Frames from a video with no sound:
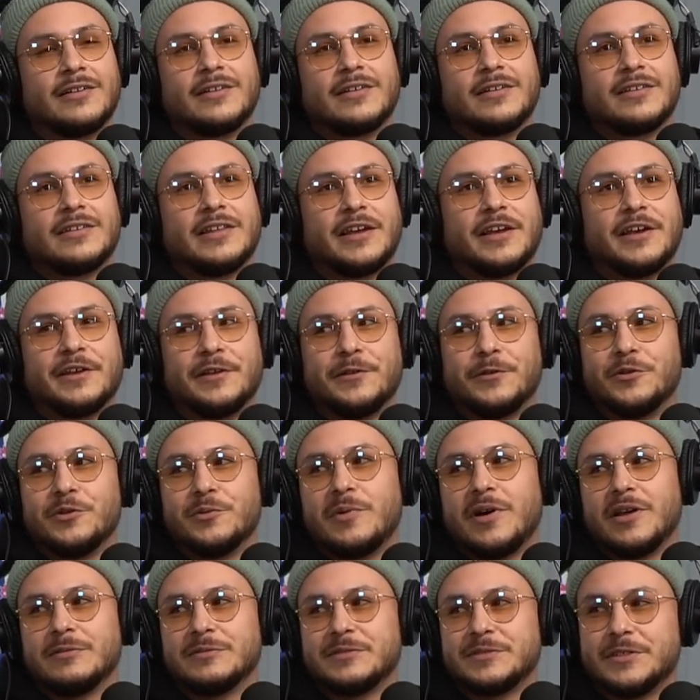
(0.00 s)
they couldn't do it
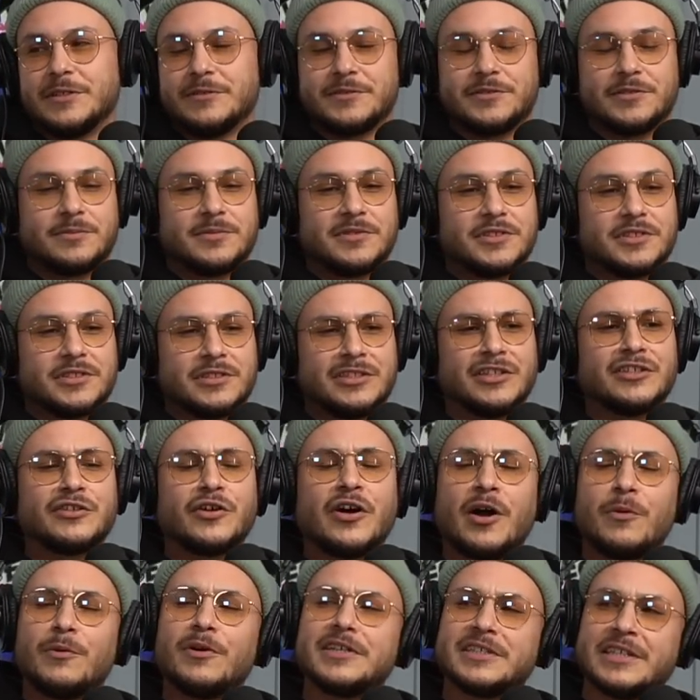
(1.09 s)
by themselves no more. And she said, so I
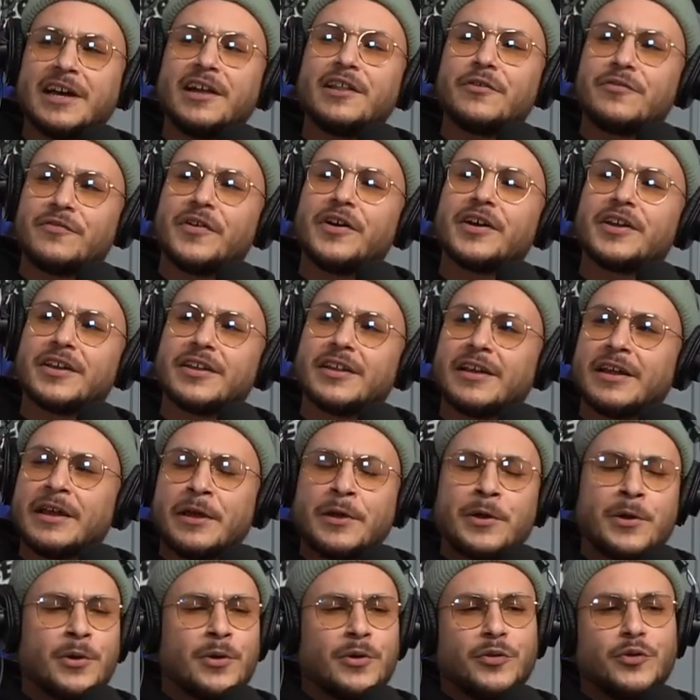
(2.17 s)
was hella fucking like,
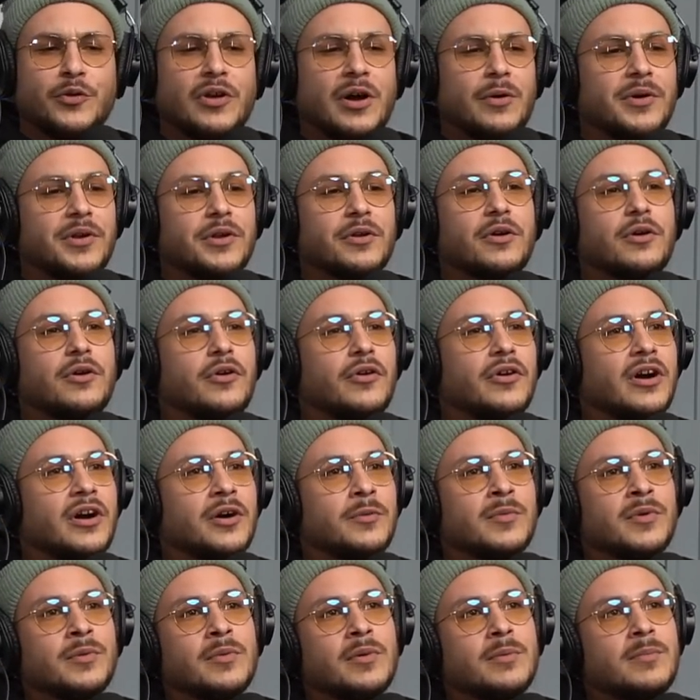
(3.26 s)
dude, I went to court. I
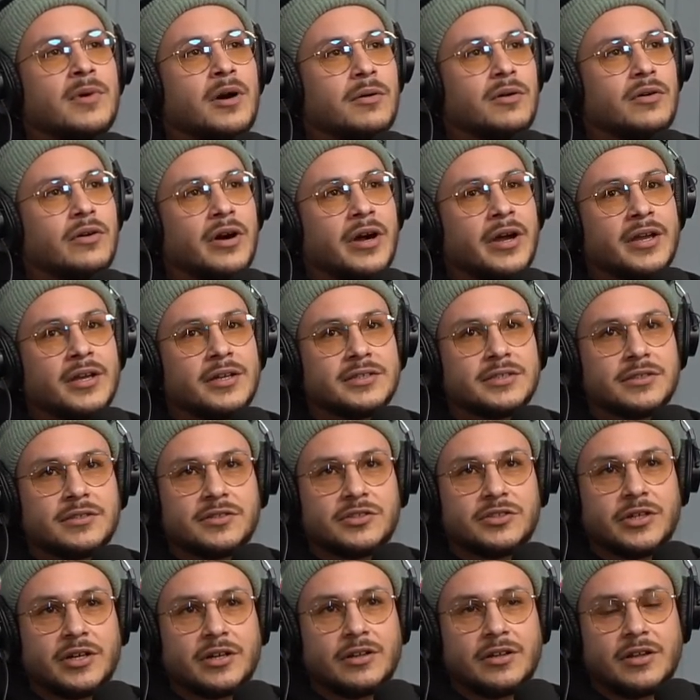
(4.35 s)
remember my mom crying because they were
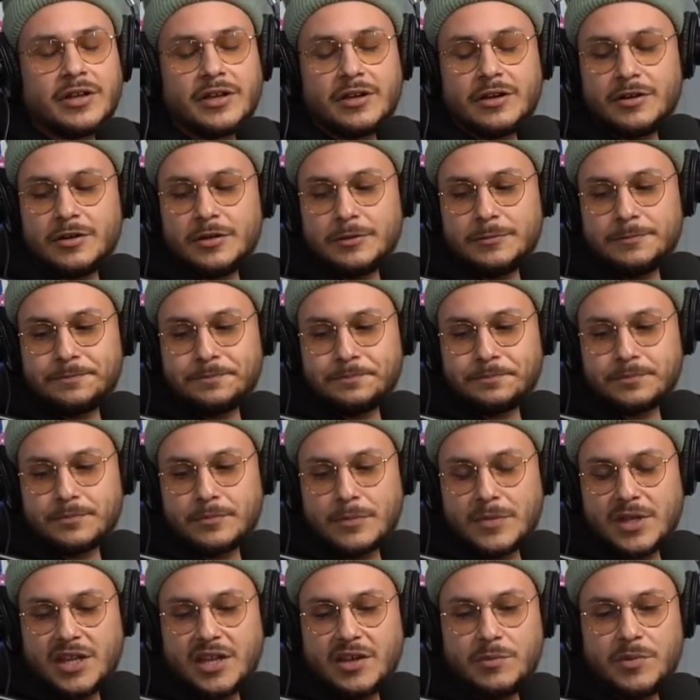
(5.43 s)
trying to like
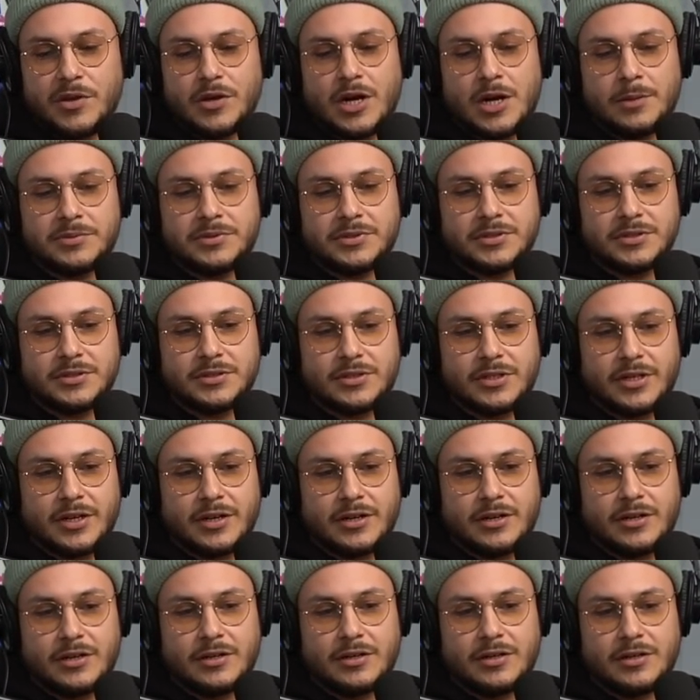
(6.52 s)
give me options, like,
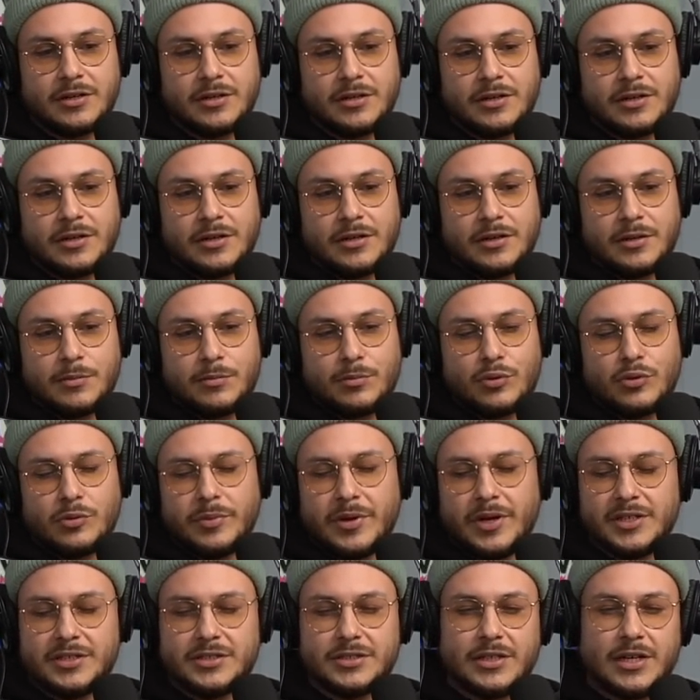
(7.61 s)

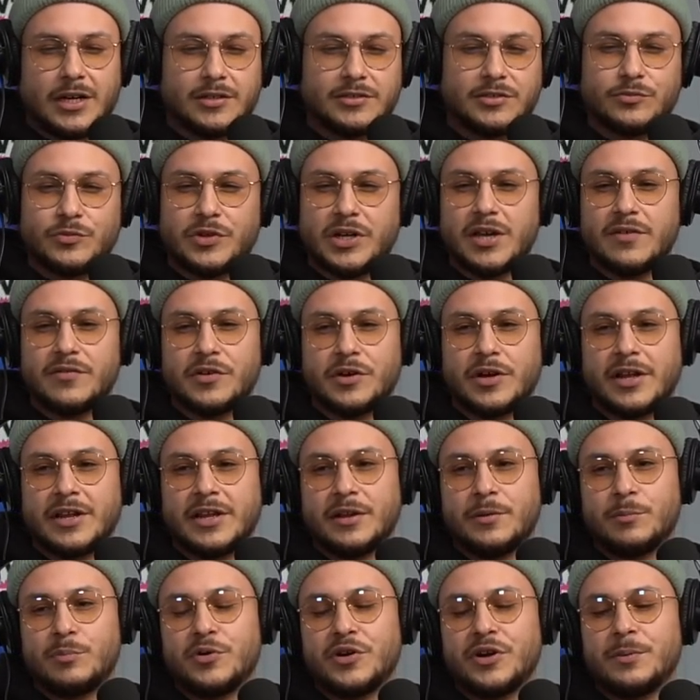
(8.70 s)
probation house, whatever. And
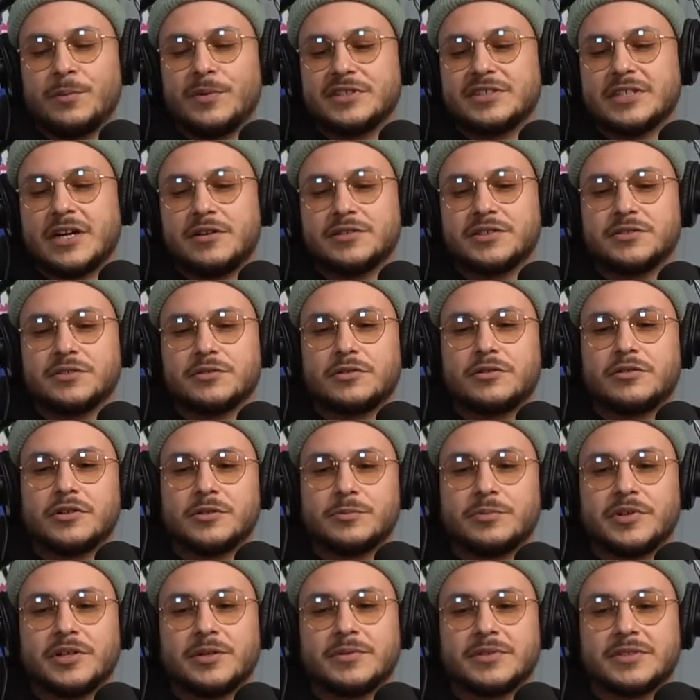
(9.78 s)
then pretty much I was in the court
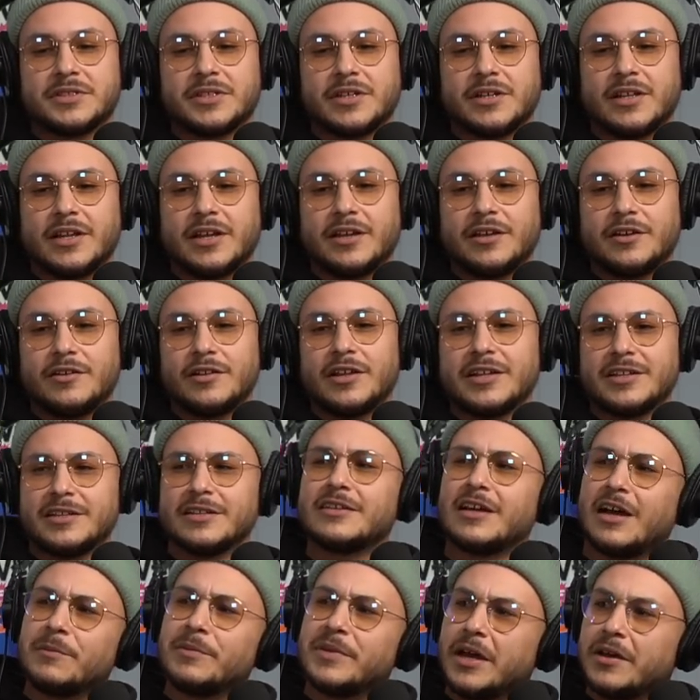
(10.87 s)
pretty much saying like, yo, like
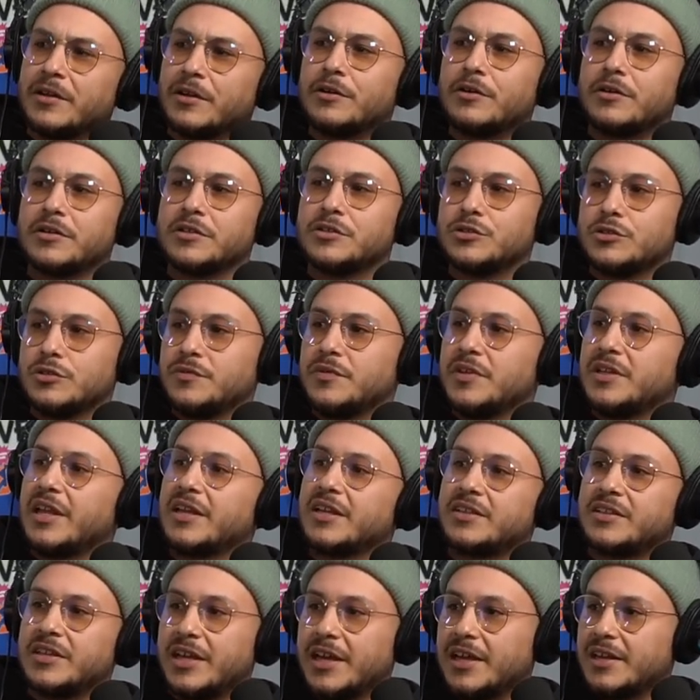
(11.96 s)
I'm down to go to juvie,
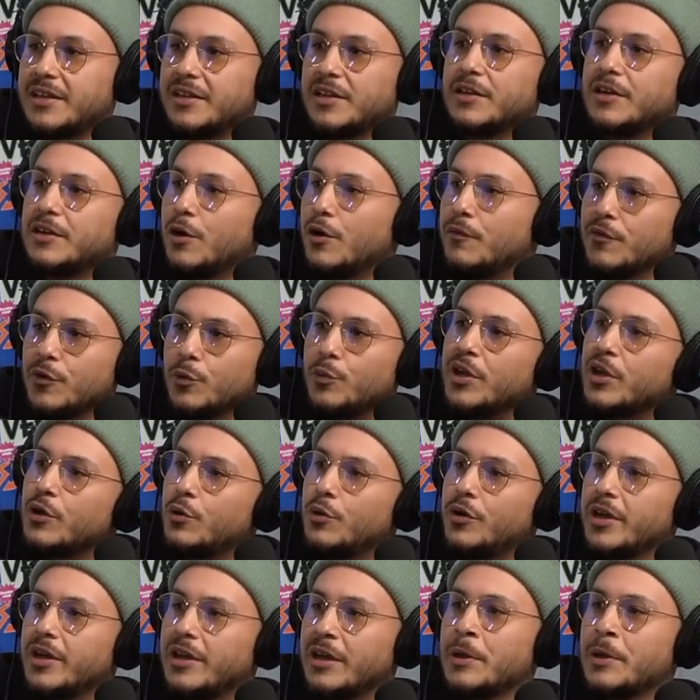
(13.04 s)
like to get it over with quick.